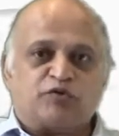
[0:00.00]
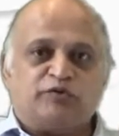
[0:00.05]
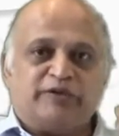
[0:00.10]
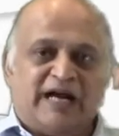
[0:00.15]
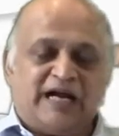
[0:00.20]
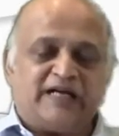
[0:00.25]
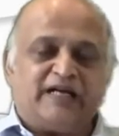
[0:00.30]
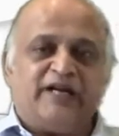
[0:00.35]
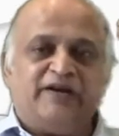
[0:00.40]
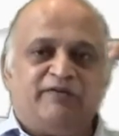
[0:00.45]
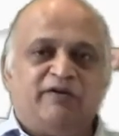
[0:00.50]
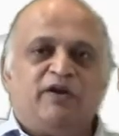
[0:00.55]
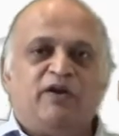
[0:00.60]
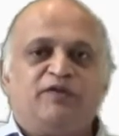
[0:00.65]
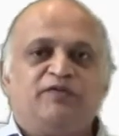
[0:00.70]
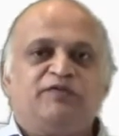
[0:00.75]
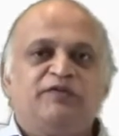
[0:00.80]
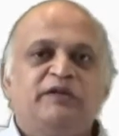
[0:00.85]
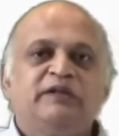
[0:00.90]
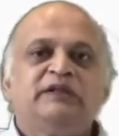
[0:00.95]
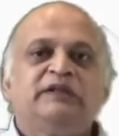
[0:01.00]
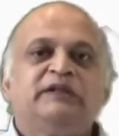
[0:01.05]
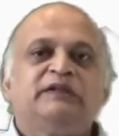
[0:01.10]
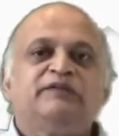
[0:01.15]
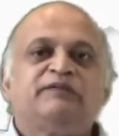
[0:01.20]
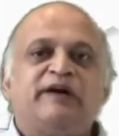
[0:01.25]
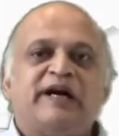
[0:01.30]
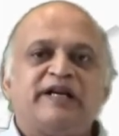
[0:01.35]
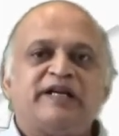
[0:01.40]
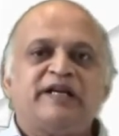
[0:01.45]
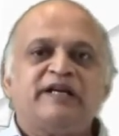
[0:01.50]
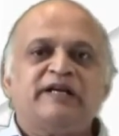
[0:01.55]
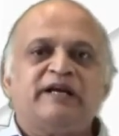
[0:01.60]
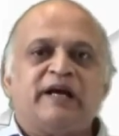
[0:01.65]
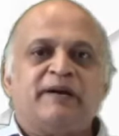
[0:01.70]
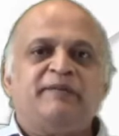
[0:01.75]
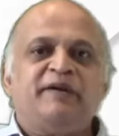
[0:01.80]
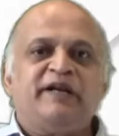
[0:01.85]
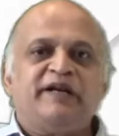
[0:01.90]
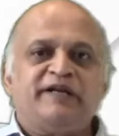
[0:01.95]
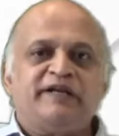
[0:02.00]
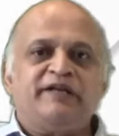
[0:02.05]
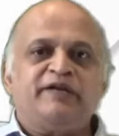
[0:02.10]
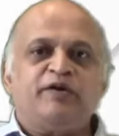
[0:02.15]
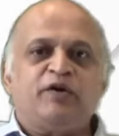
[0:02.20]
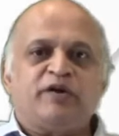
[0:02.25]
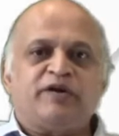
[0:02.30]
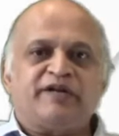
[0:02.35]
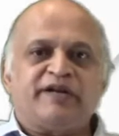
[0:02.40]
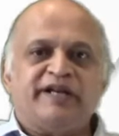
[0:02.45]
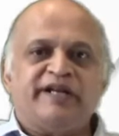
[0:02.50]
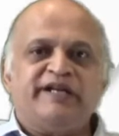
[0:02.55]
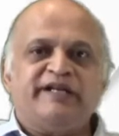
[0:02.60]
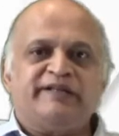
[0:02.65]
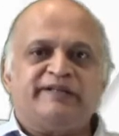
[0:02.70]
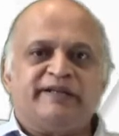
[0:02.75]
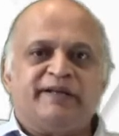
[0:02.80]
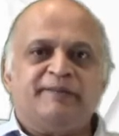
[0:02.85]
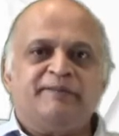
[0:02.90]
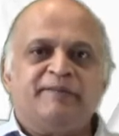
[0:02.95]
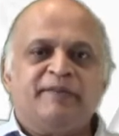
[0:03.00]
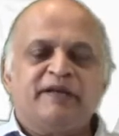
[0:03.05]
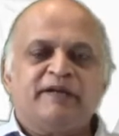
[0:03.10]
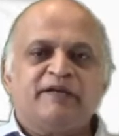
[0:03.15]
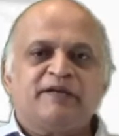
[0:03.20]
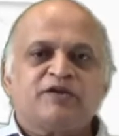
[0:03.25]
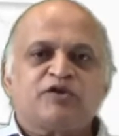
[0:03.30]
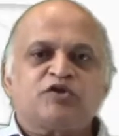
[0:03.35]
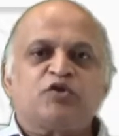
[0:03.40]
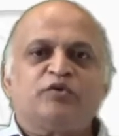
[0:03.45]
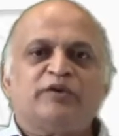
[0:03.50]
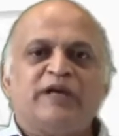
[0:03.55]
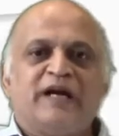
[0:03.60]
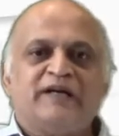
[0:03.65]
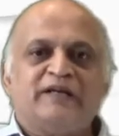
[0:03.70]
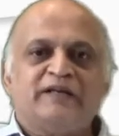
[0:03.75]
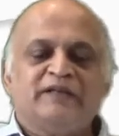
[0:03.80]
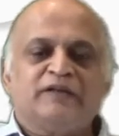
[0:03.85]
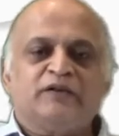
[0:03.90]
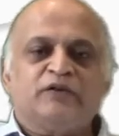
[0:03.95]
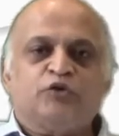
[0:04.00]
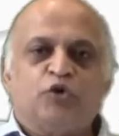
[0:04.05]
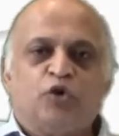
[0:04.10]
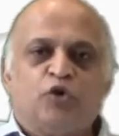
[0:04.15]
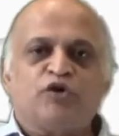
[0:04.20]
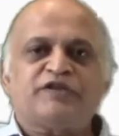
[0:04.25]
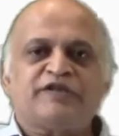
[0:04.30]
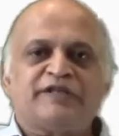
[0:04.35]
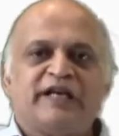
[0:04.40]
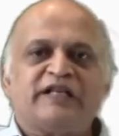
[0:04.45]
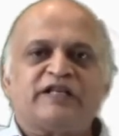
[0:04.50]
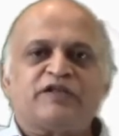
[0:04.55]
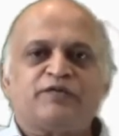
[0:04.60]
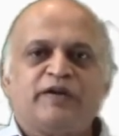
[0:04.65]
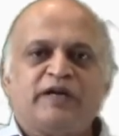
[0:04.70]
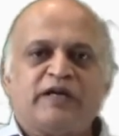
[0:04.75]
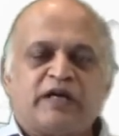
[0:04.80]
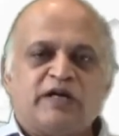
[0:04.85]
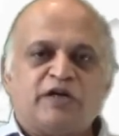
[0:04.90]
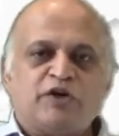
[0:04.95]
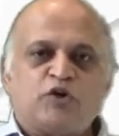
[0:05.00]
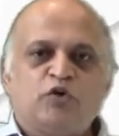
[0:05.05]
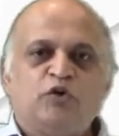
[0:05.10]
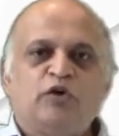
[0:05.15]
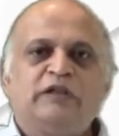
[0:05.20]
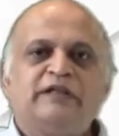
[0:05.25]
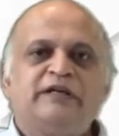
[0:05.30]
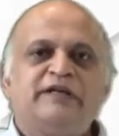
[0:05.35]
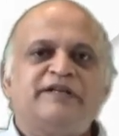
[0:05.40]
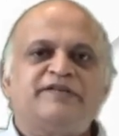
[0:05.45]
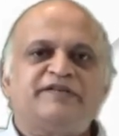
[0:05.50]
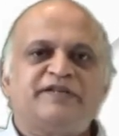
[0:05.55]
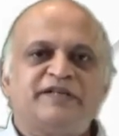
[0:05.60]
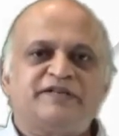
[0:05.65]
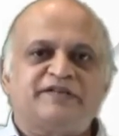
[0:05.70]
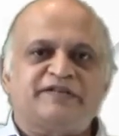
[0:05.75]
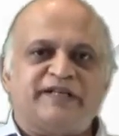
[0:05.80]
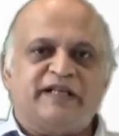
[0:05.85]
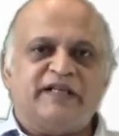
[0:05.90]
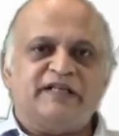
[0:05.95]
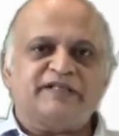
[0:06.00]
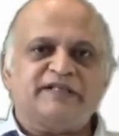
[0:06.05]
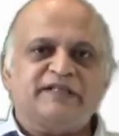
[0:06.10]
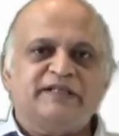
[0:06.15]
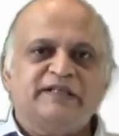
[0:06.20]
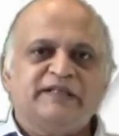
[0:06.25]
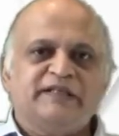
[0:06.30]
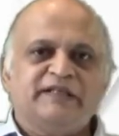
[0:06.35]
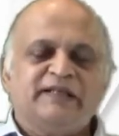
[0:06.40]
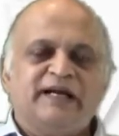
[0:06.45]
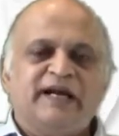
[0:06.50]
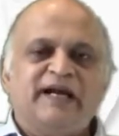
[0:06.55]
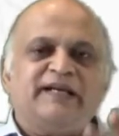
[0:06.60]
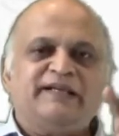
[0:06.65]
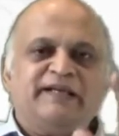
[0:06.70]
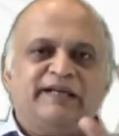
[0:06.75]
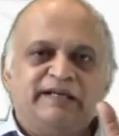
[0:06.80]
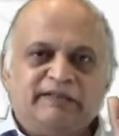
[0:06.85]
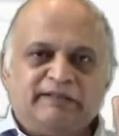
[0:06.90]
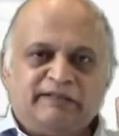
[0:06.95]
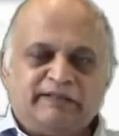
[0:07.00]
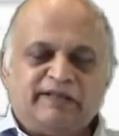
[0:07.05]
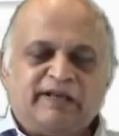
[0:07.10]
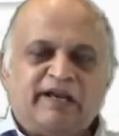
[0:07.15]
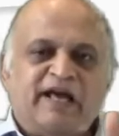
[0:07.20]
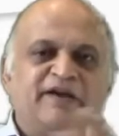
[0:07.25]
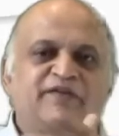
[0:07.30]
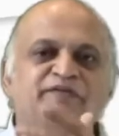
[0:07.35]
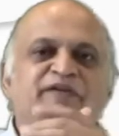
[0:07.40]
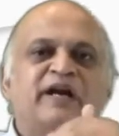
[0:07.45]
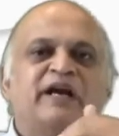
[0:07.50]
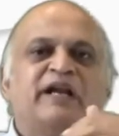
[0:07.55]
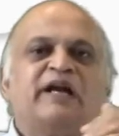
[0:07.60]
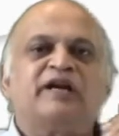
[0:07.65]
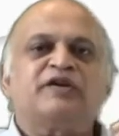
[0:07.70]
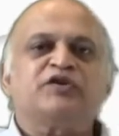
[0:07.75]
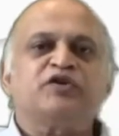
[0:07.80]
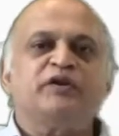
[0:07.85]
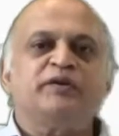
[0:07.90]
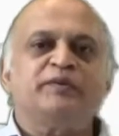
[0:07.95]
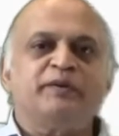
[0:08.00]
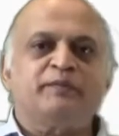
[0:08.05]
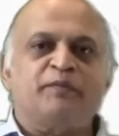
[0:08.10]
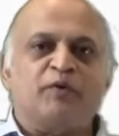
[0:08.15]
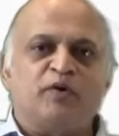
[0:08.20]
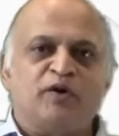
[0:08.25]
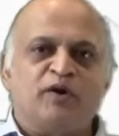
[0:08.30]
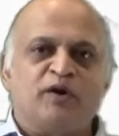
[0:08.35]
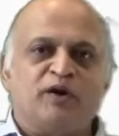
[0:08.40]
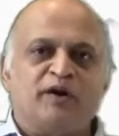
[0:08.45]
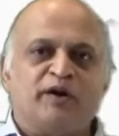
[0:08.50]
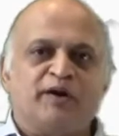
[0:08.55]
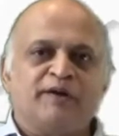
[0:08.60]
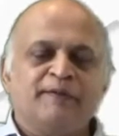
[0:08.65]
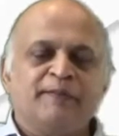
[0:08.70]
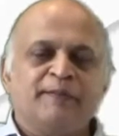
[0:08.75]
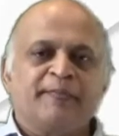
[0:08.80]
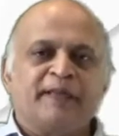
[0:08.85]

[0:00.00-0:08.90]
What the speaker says: To that level of fighting ability you are training them, so that those cells will control the disease cells, and then the life can actually be prolonged.